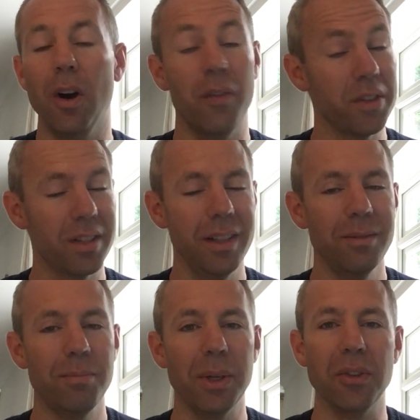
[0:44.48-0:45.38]
obviously
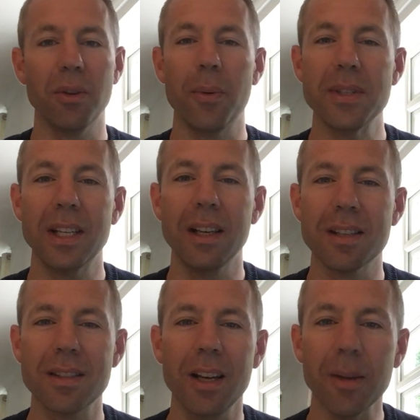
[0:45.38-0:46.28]
builds on what we did
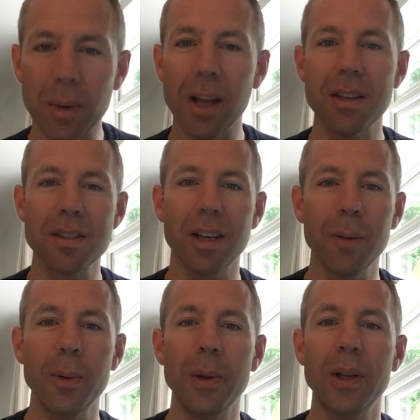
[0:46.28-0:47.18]
last time. Last
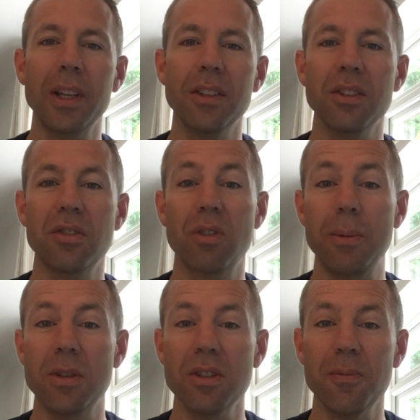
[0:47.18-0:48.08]
time we were looking at
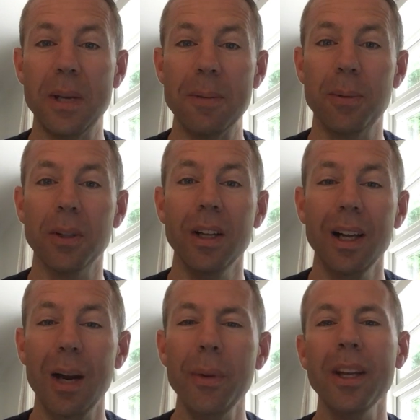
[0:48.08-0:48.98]
descriptions of people
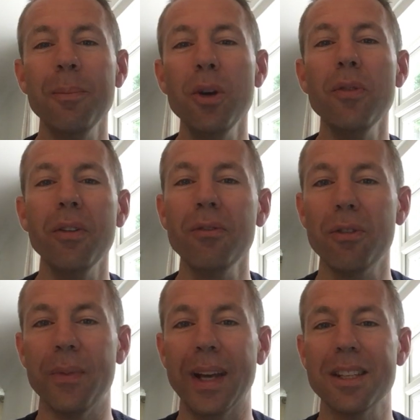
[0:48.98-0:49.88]
and we're going to move on
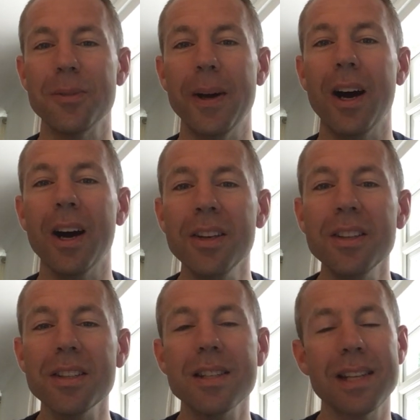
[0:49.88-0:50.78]
from that. It's about
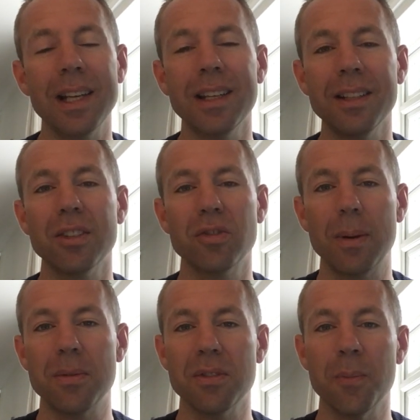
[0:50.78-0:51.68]
understanding
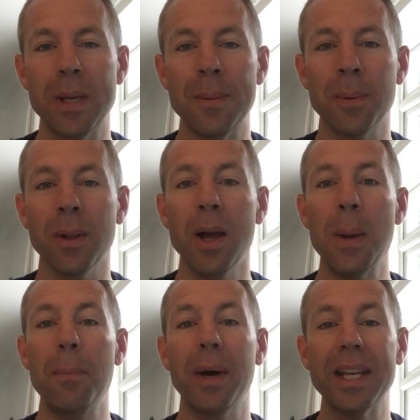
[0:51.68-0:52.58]
descriptions of people
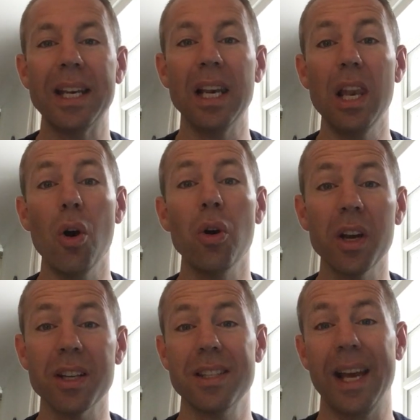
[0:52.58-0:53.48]
but in
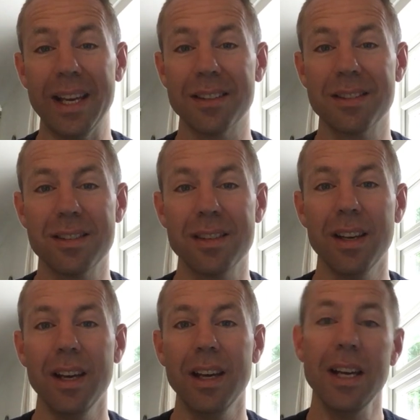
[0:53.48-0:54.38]
longer texts.
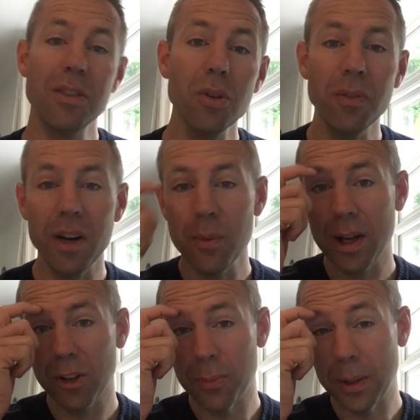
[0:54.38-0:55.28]
It's all very
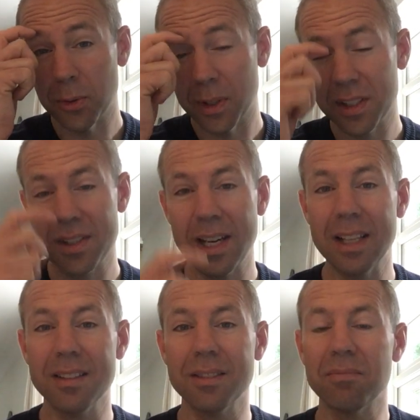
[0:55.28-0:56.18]
well to be able to
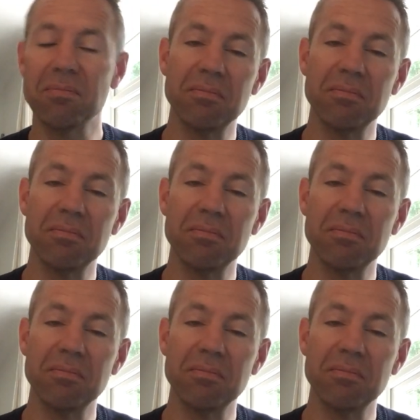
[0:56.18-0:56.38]
understand